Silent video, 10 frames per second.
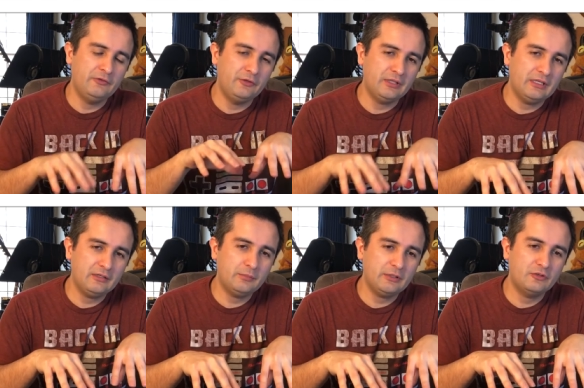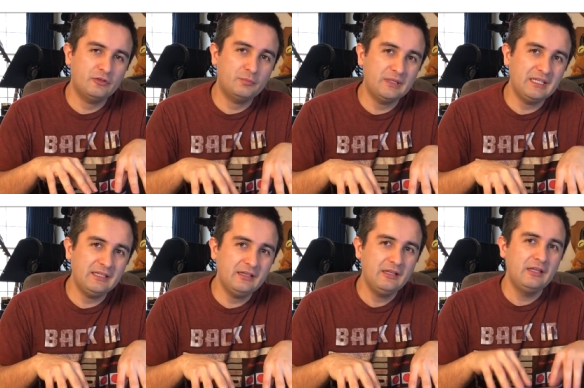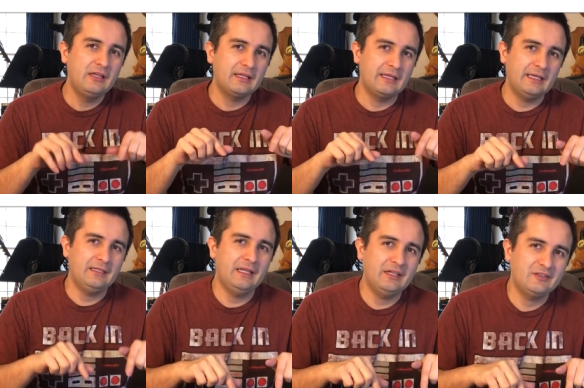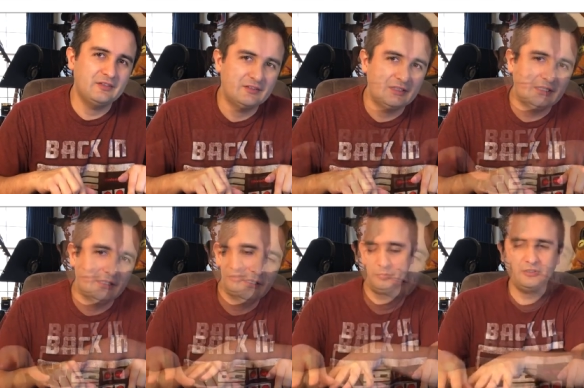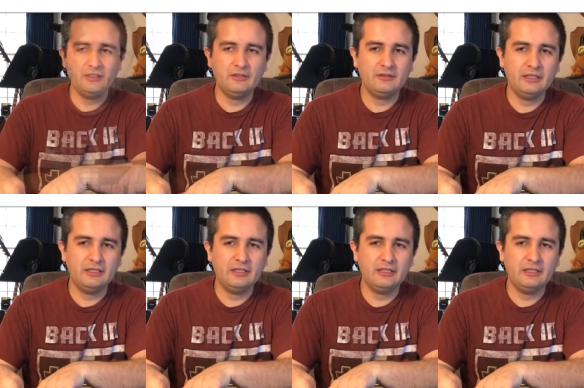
you care about speed, get SSD. In this particular